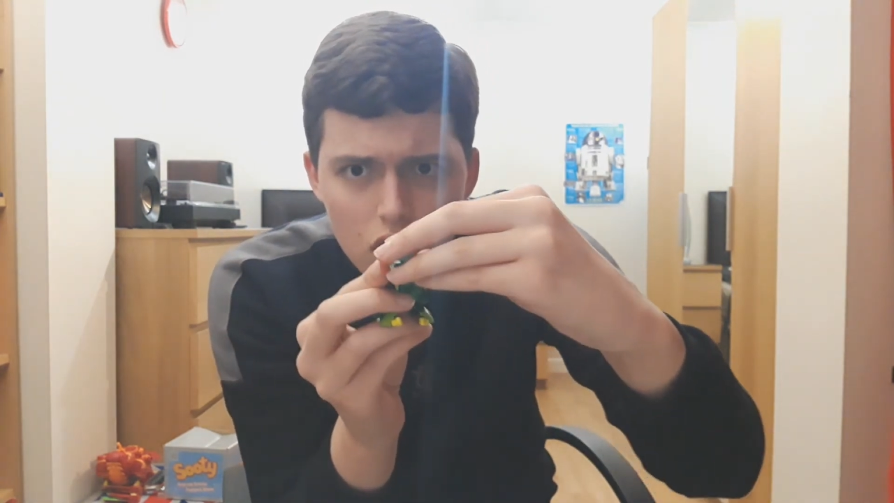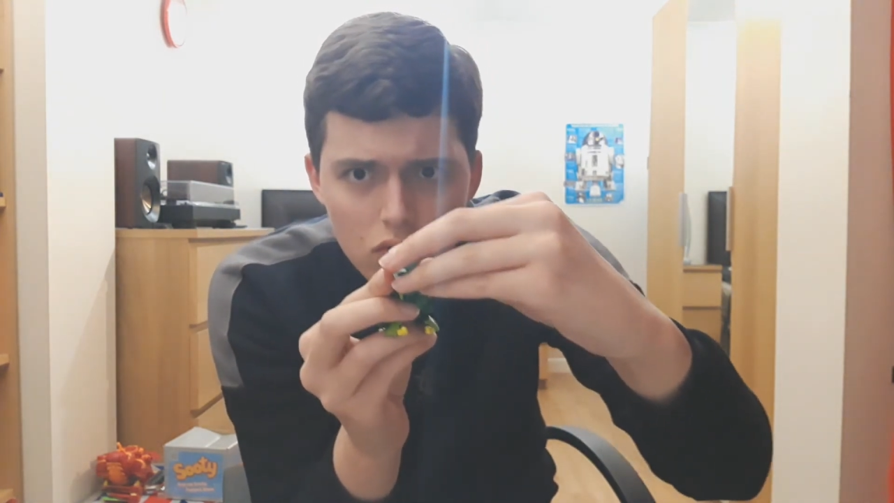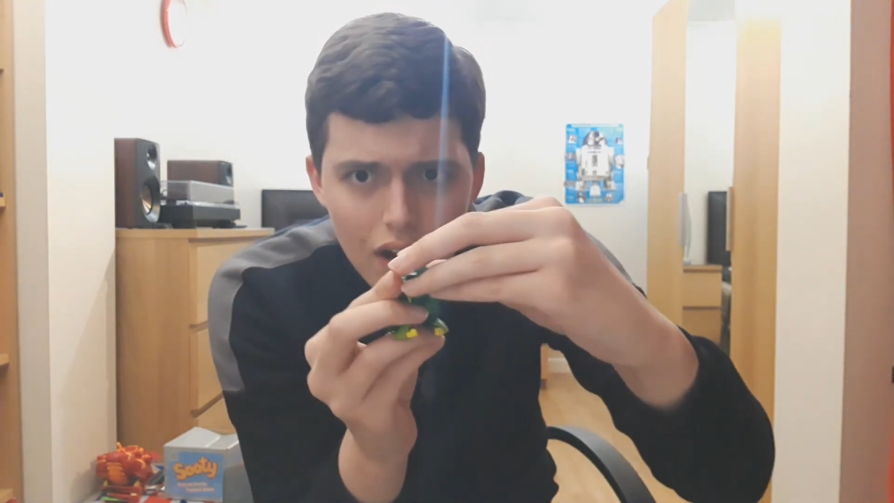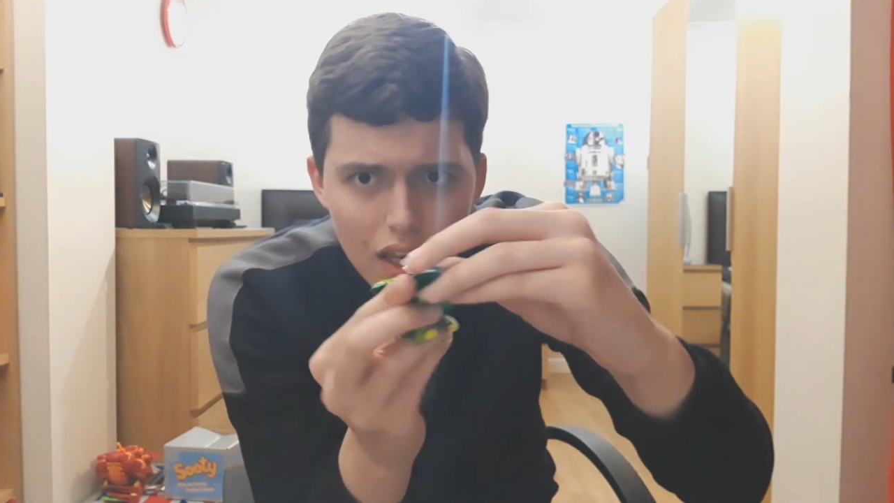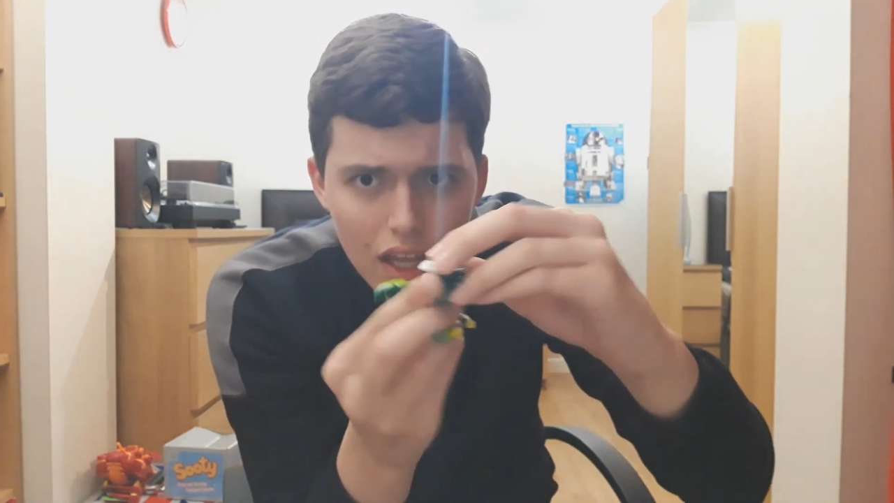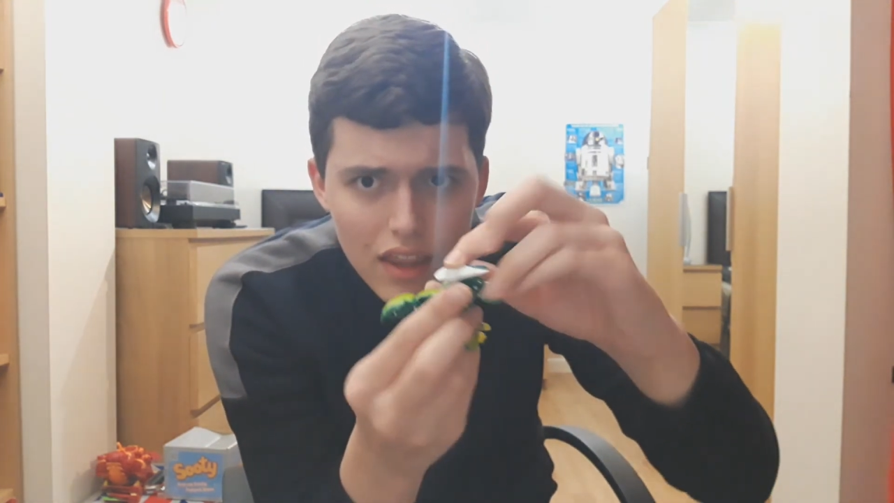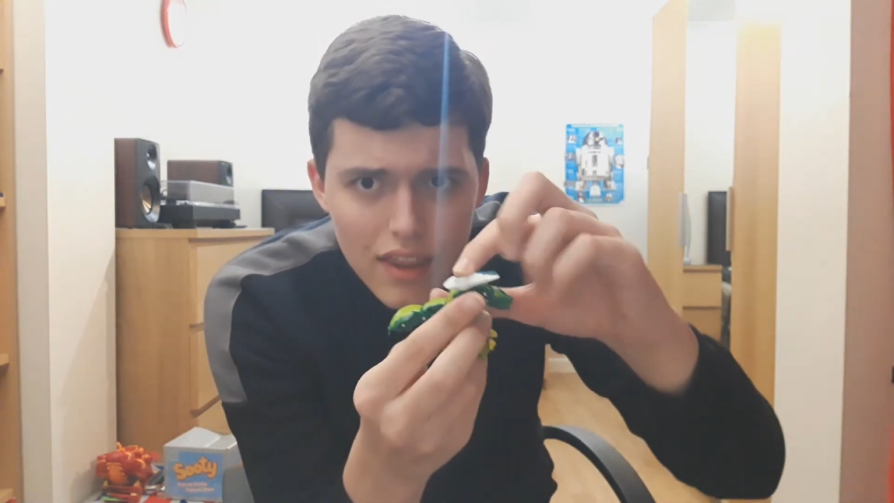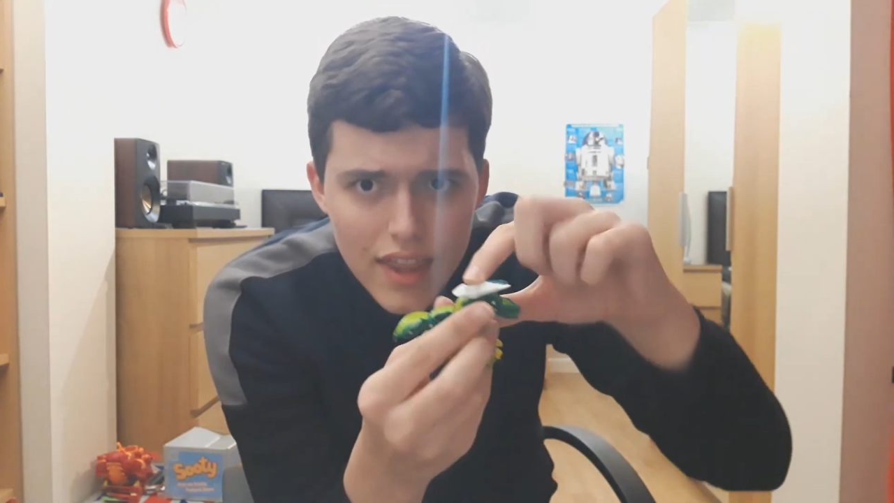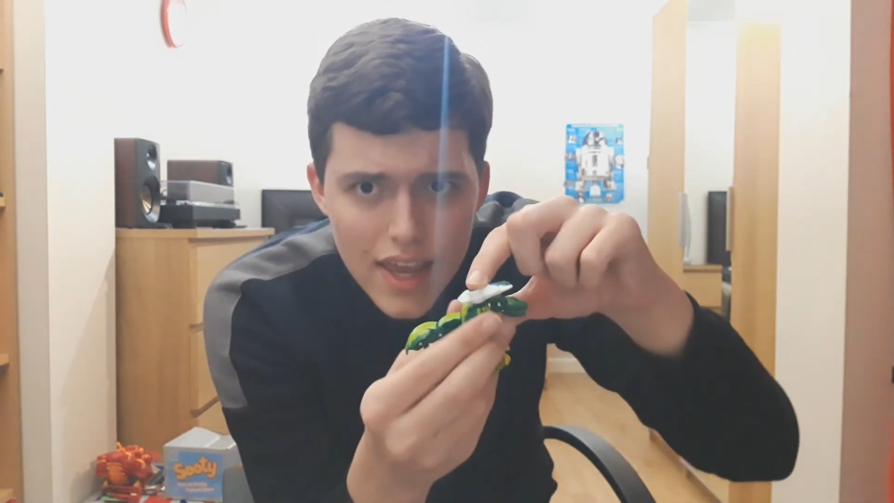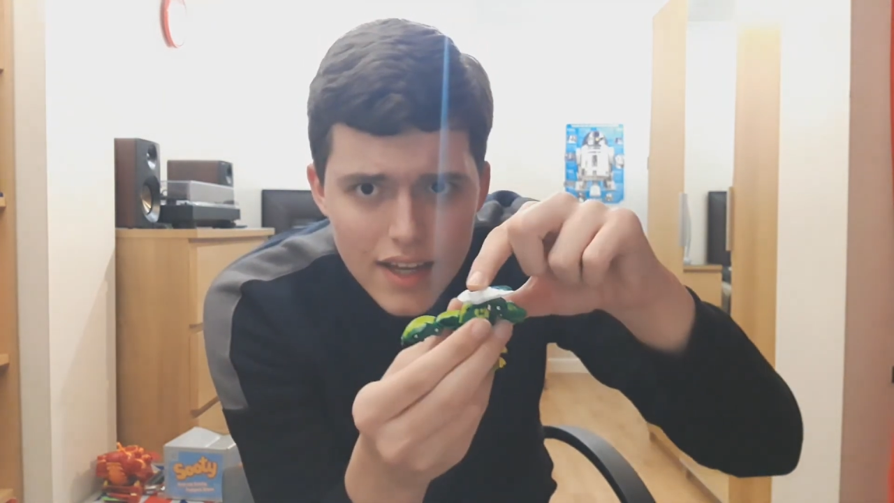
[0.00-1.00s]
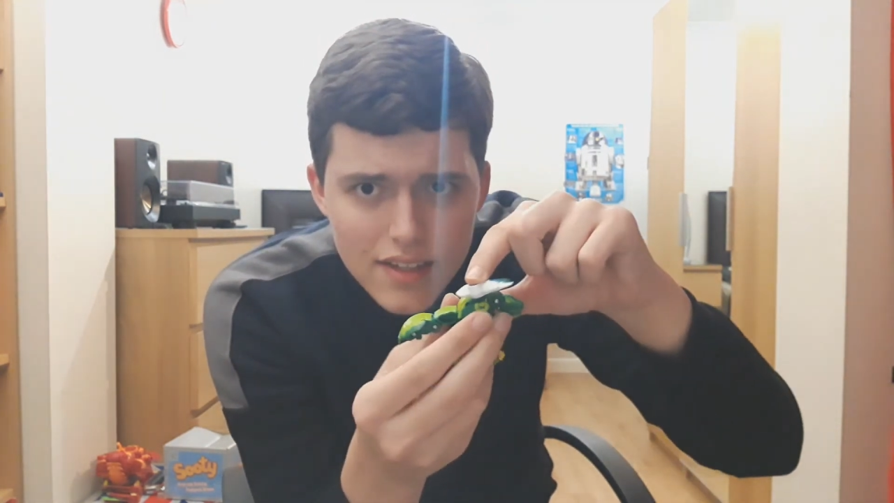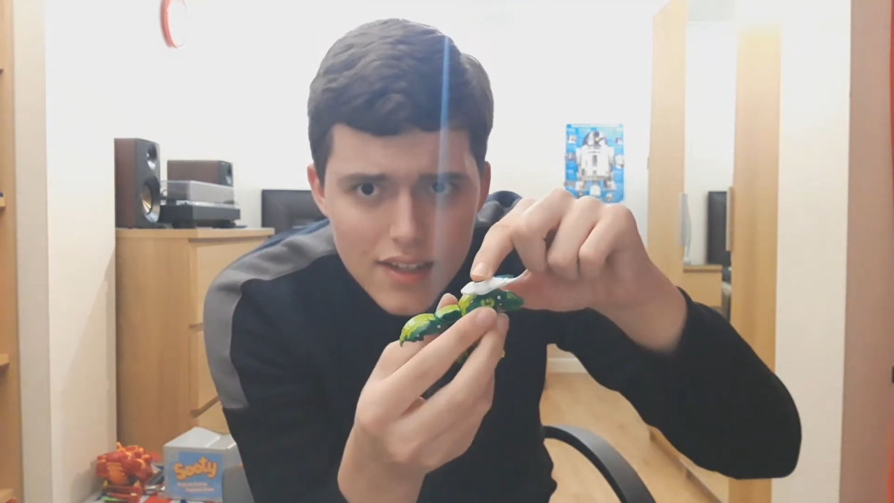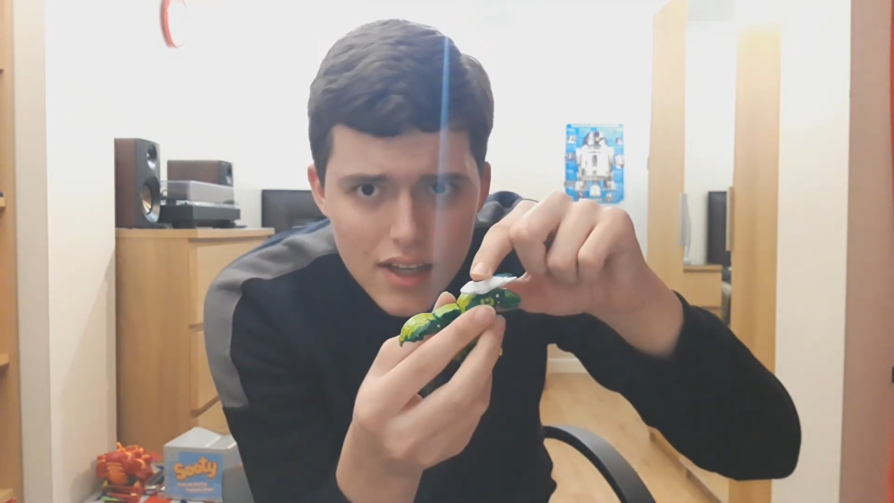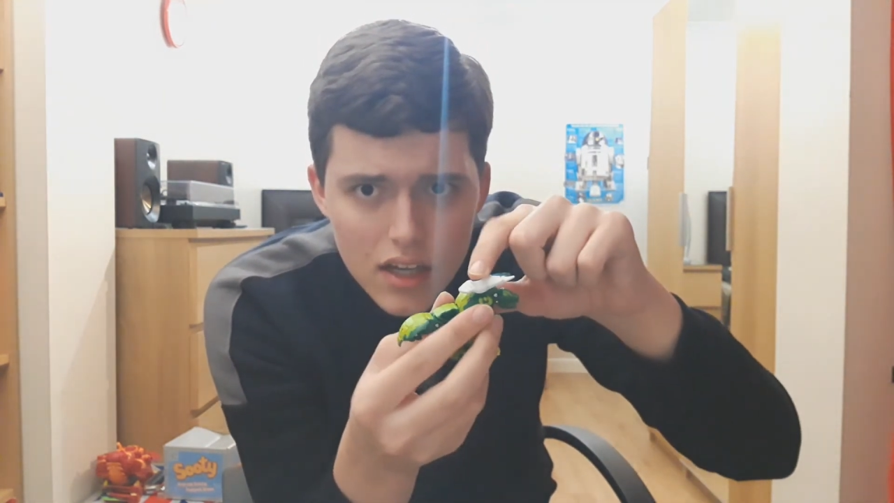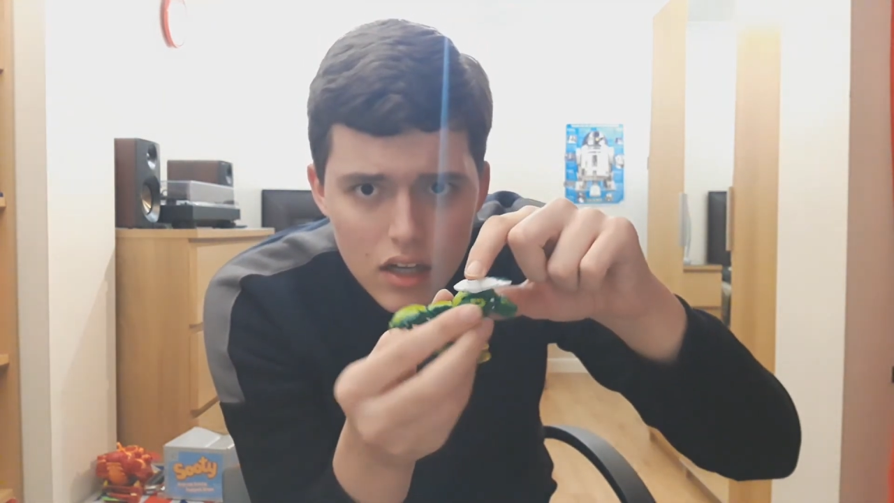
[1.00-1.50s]
round like
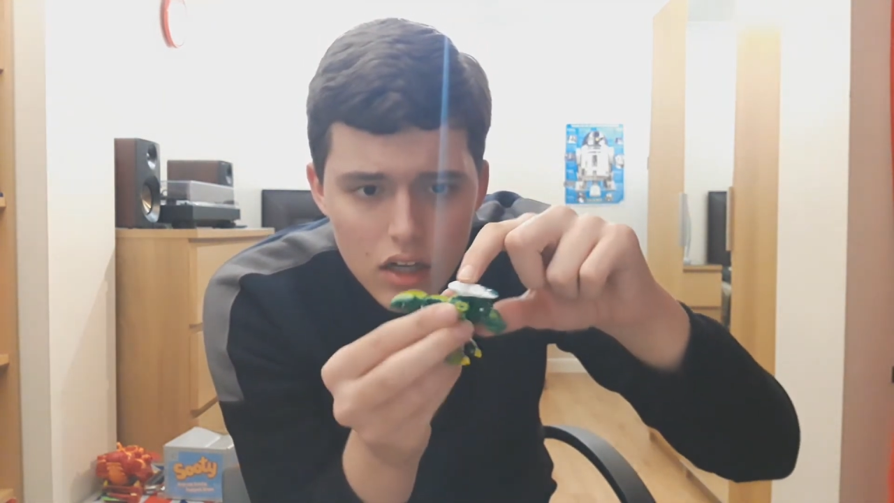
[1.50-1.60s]
this